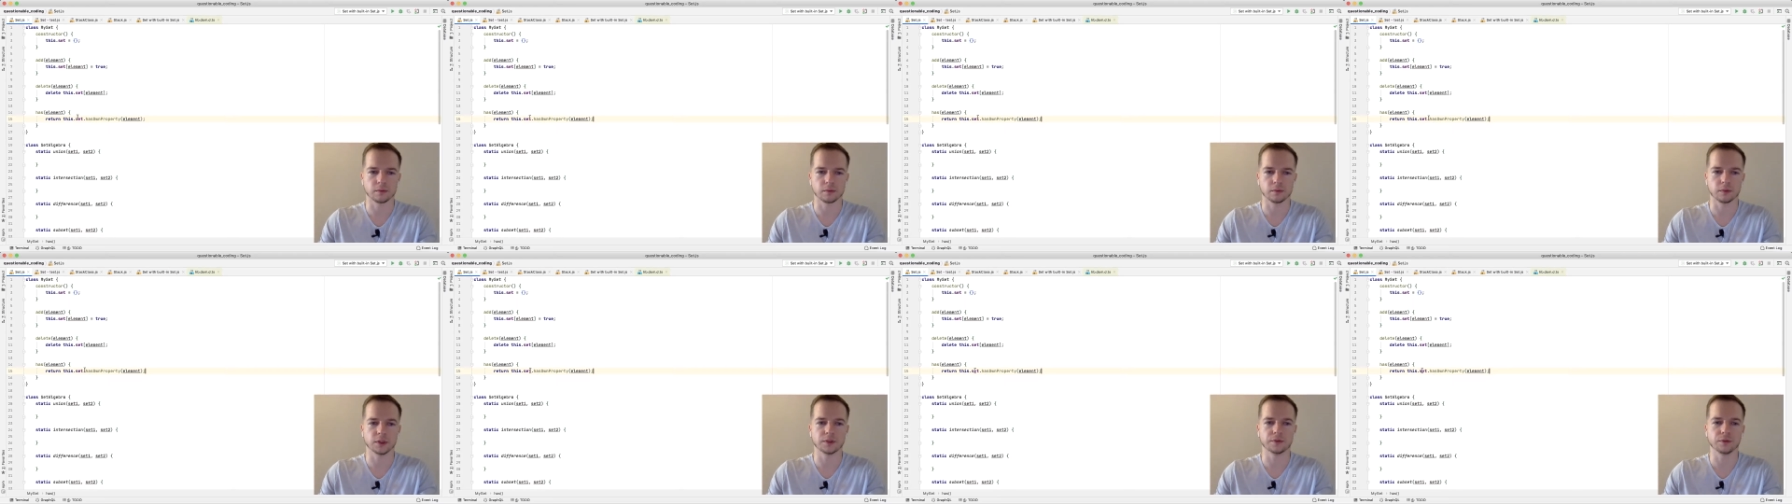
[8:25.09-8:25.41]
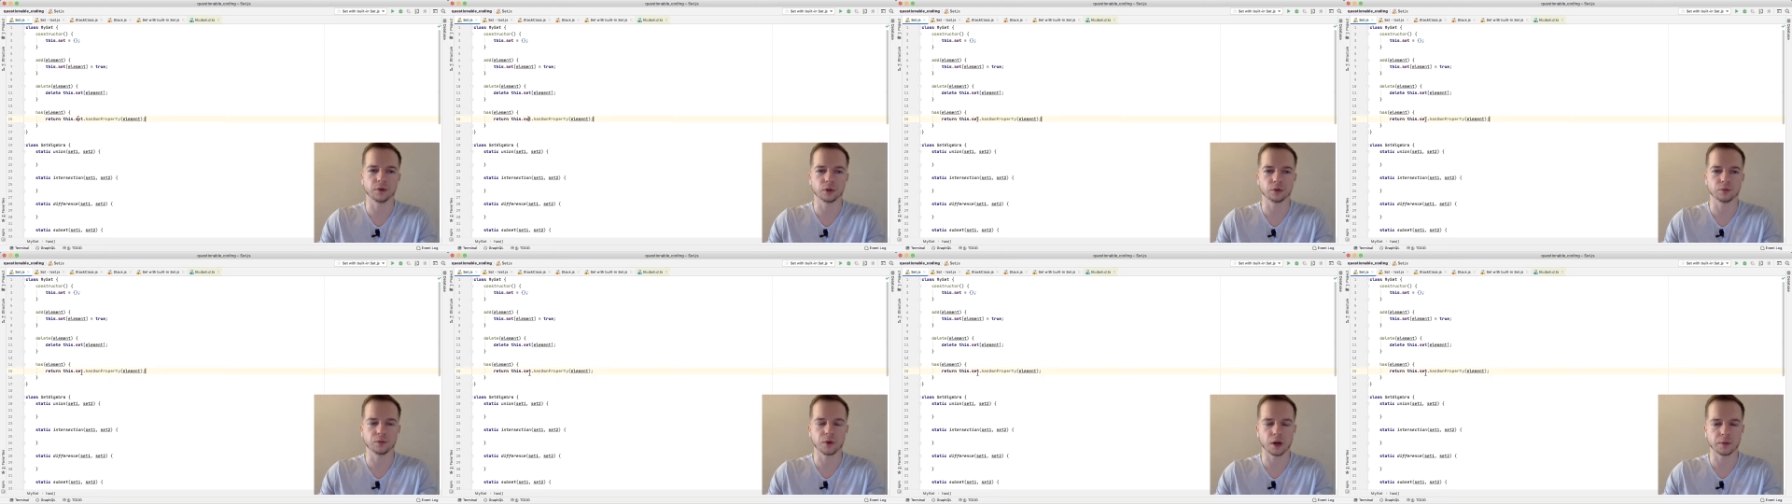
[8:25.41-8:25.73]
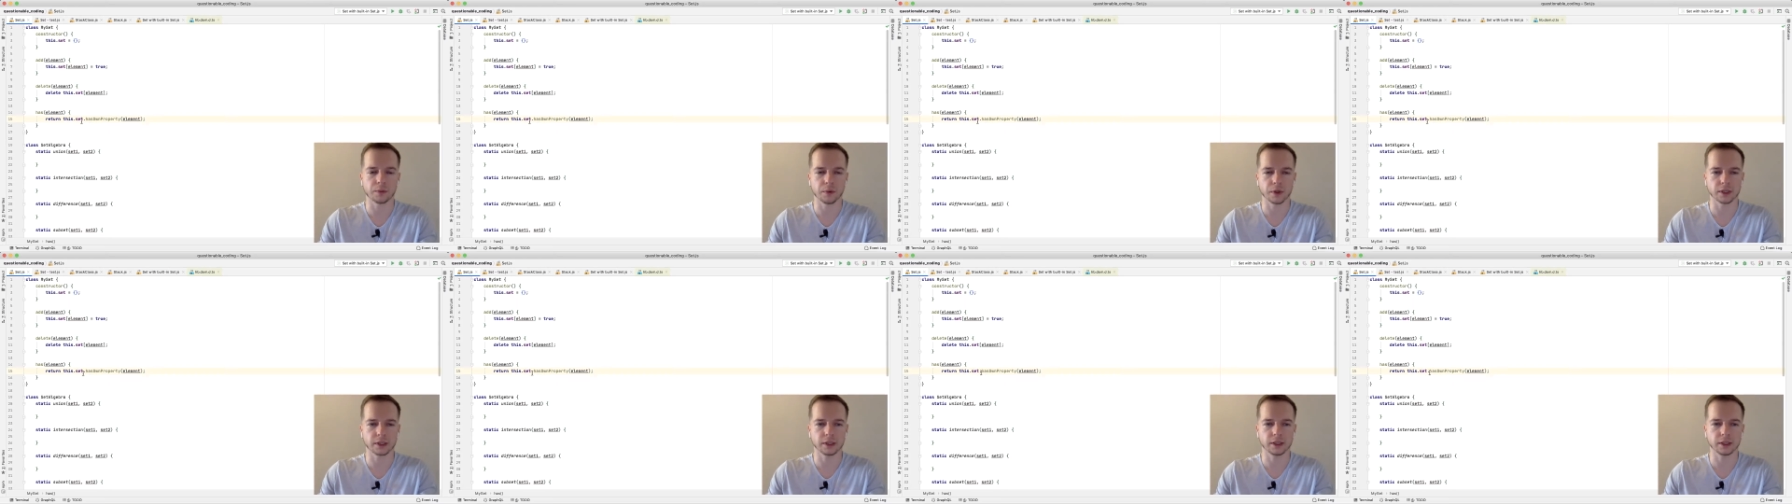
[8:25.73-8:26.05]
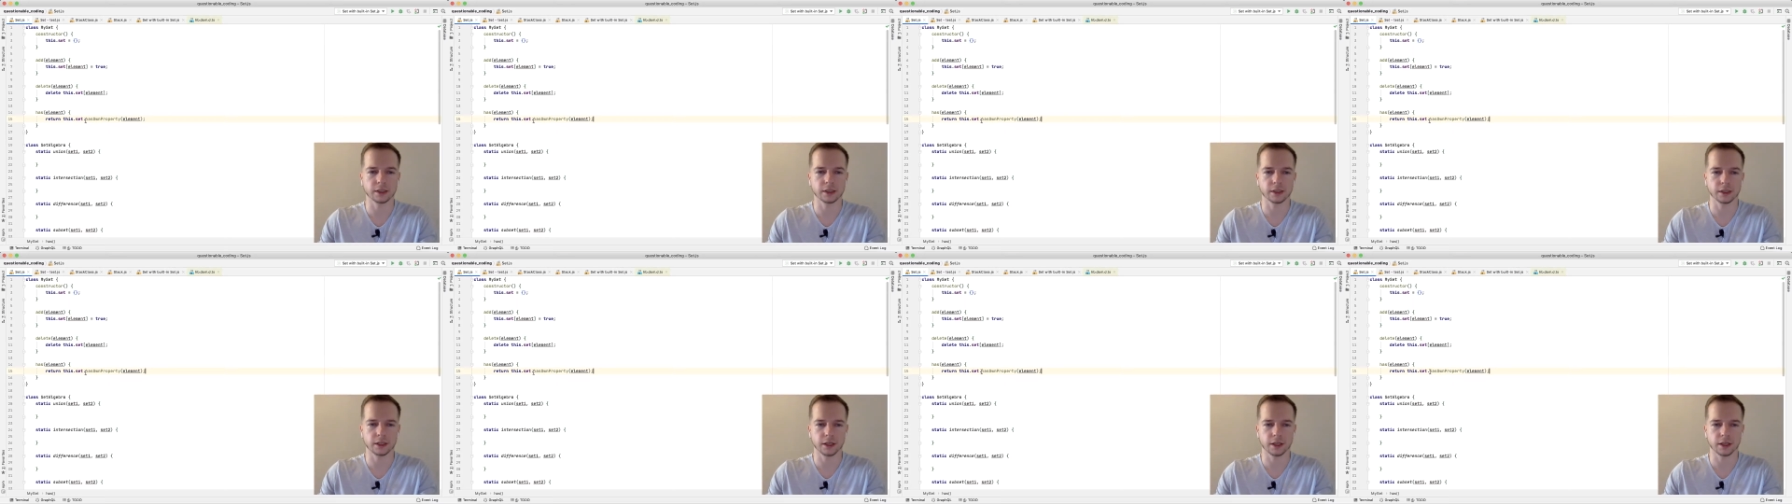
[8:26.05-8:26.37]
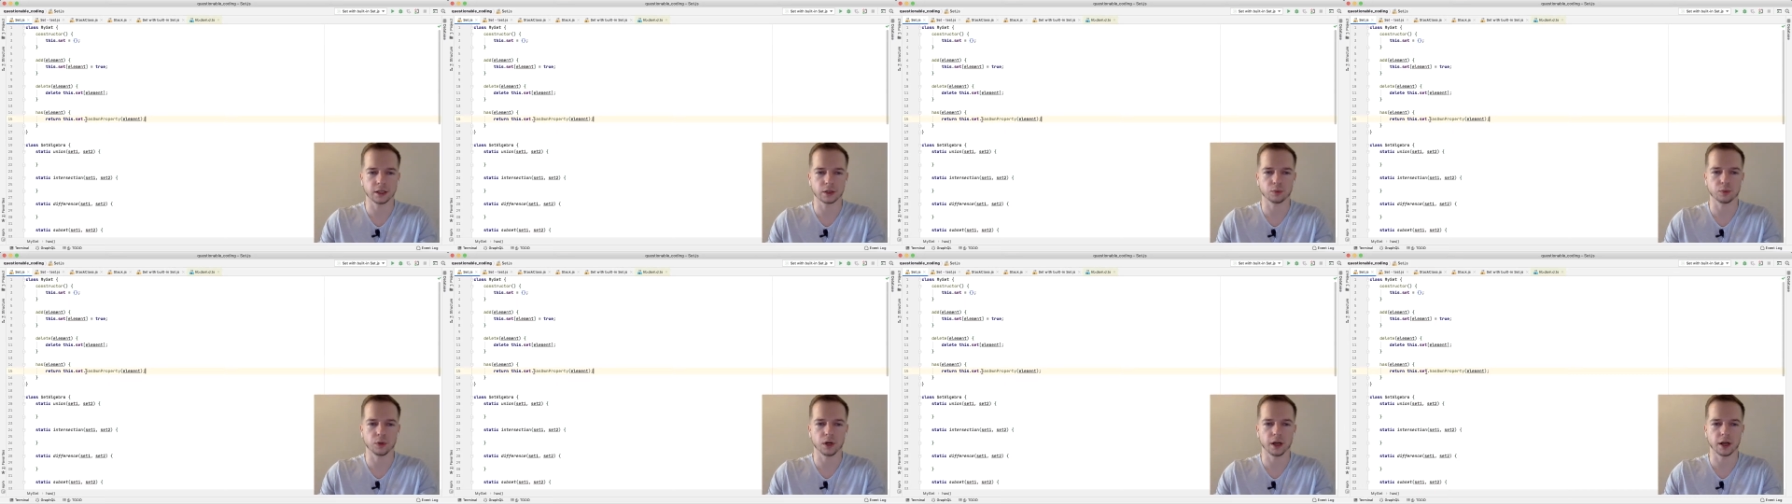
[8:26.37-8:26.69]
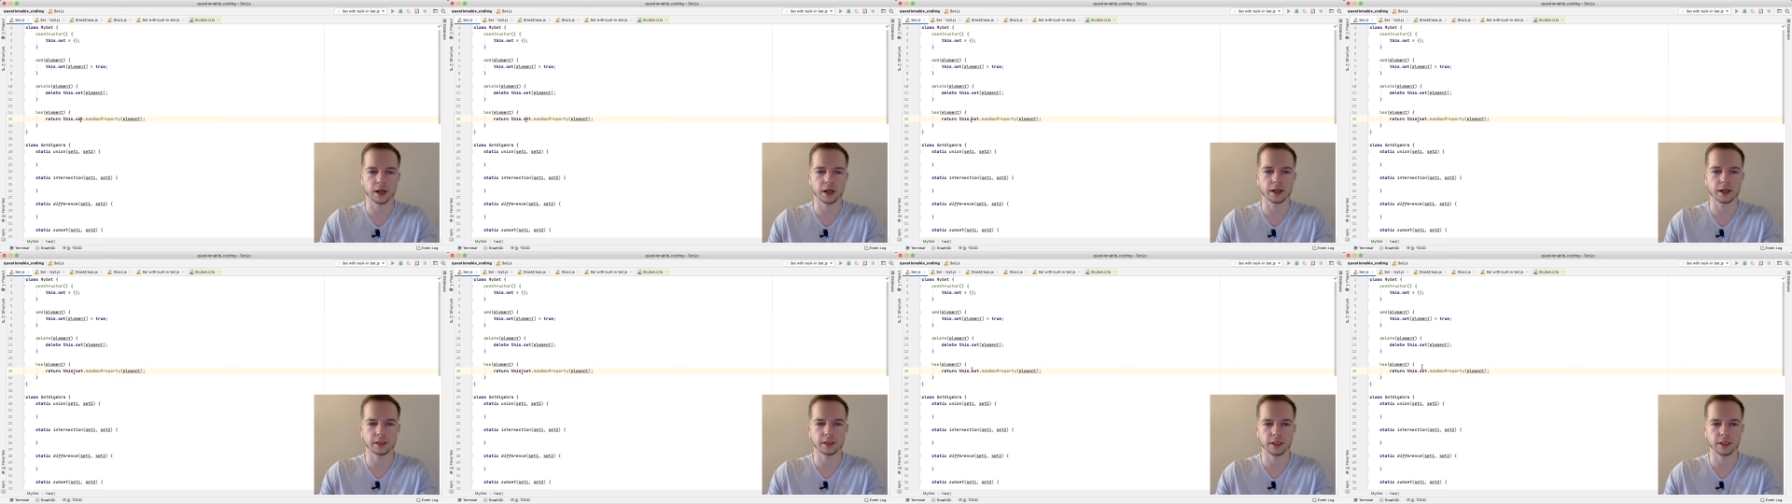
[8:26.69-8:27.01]
default properties, and
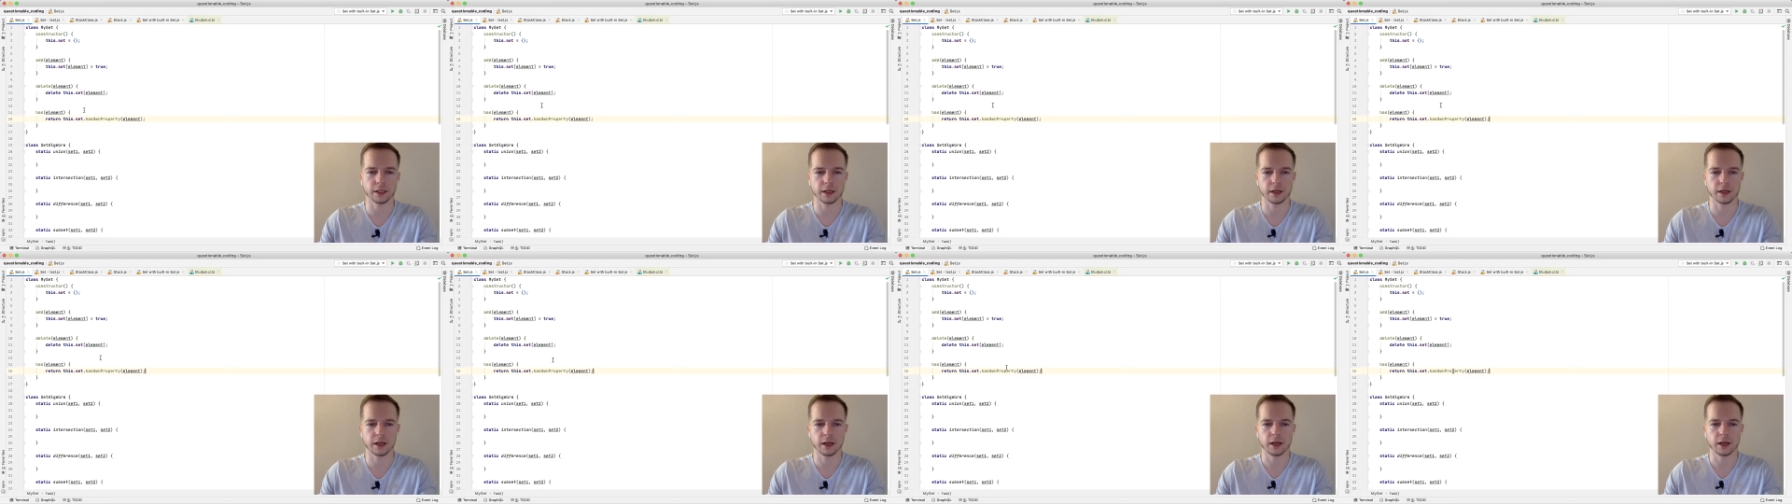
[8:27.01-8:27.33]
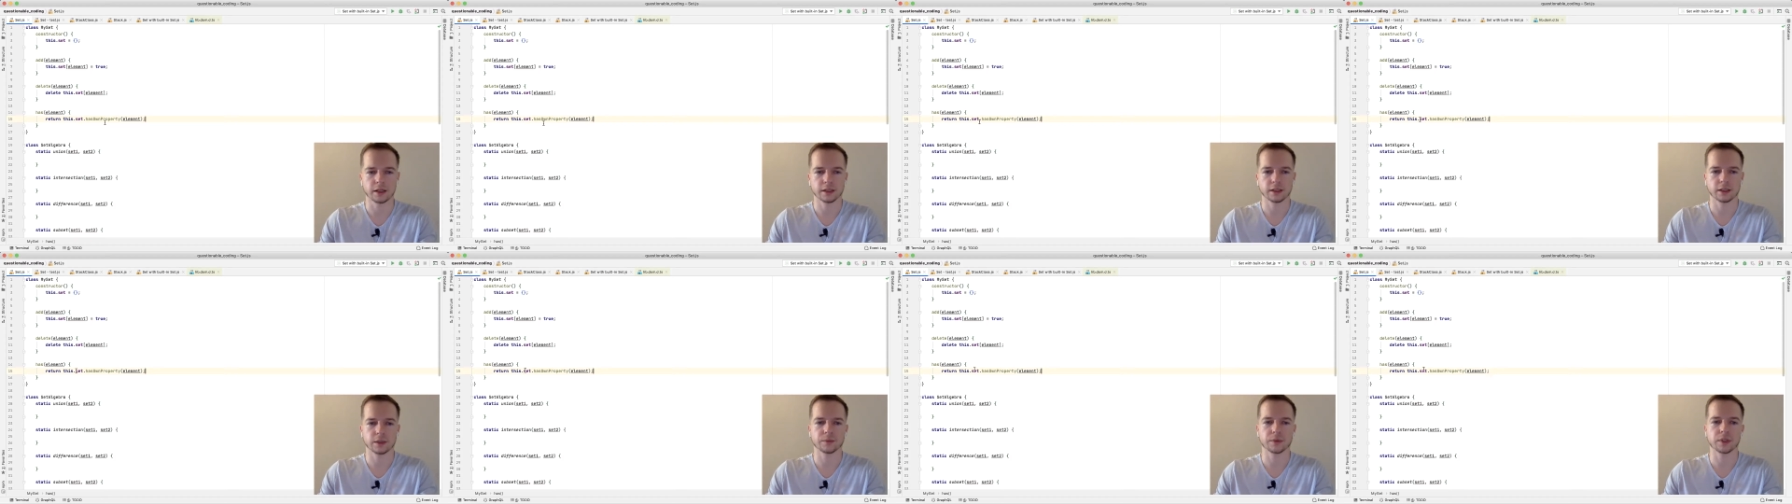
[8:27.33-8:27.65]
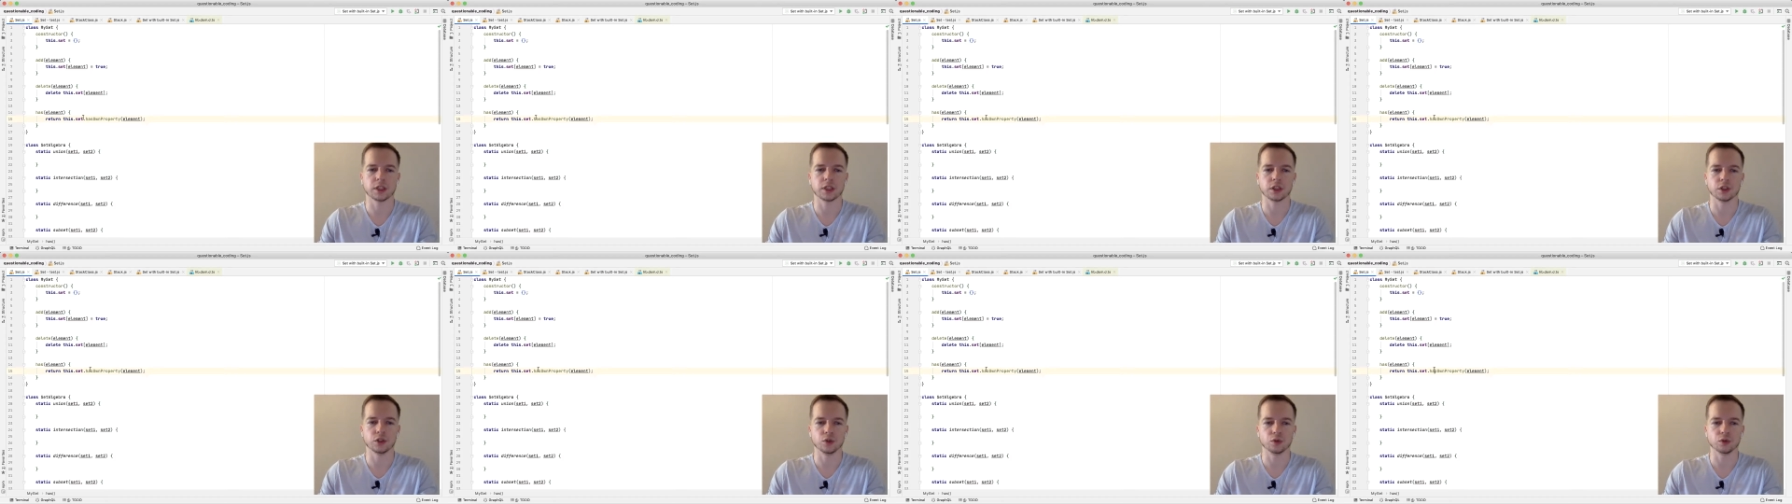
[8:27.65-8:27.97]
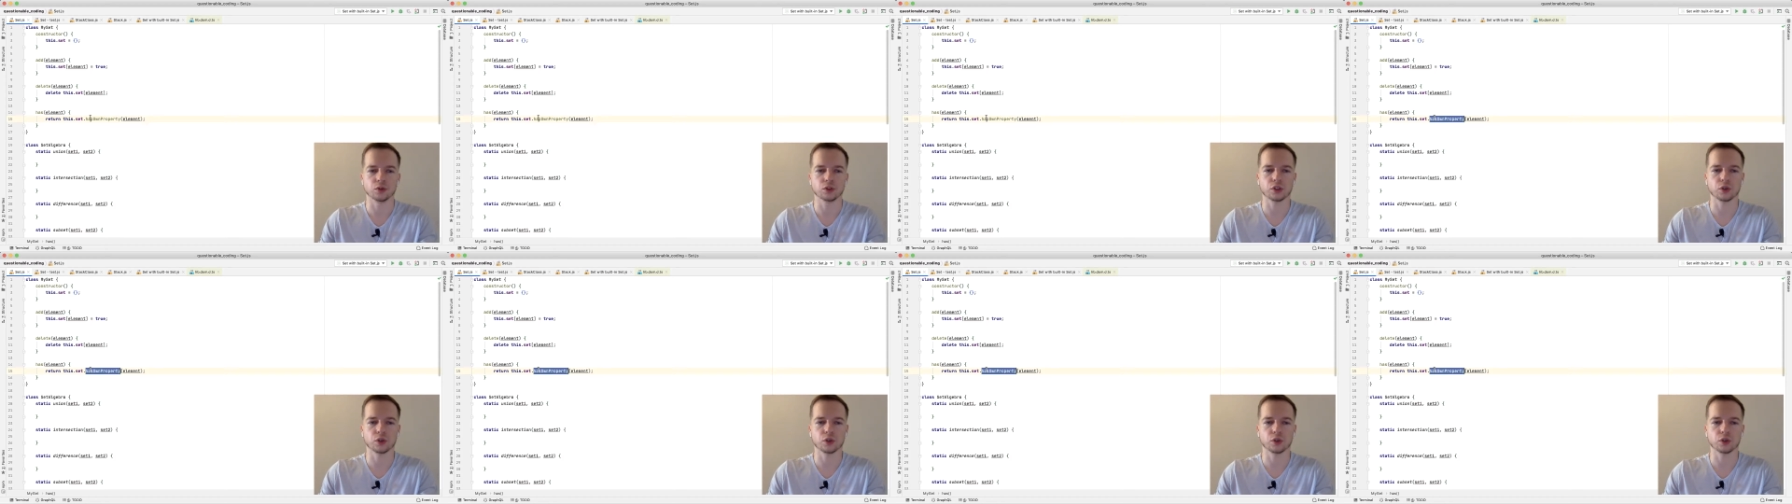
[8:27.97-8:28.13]
we're adding something new,